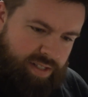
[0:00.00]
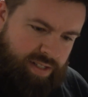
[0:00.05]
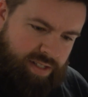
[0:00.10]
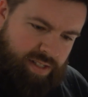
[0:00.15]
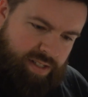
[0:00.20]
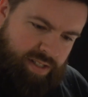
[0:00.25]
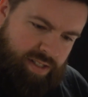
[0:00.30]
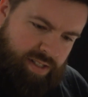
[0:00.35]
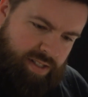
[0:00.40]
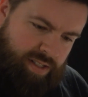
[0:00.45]

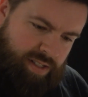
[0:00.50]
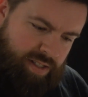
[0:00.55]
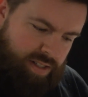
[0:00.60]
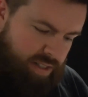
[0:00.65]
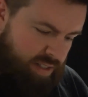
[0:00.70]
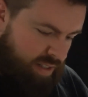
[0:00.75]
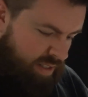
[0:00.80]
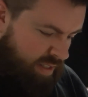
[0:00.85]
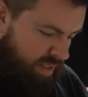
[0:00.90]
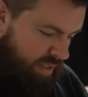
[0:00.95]

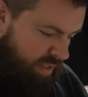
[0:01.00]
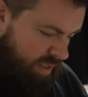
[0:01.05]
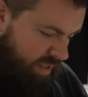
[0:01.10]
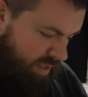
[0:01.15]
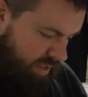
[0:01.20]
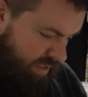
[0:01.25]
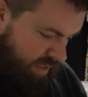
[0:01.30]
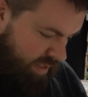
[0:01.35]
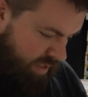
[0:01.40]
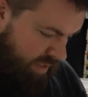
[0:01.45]

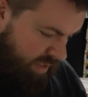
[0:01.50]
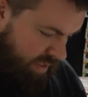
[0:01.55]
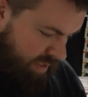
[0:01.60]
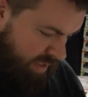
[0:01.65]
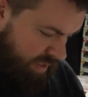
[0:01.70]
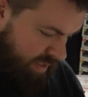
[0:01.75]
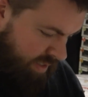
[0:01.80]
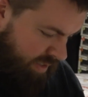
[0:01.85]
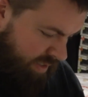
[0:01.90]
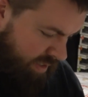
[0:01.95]

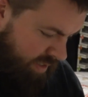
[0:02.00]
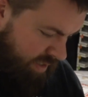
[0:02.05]
Nobody speaks.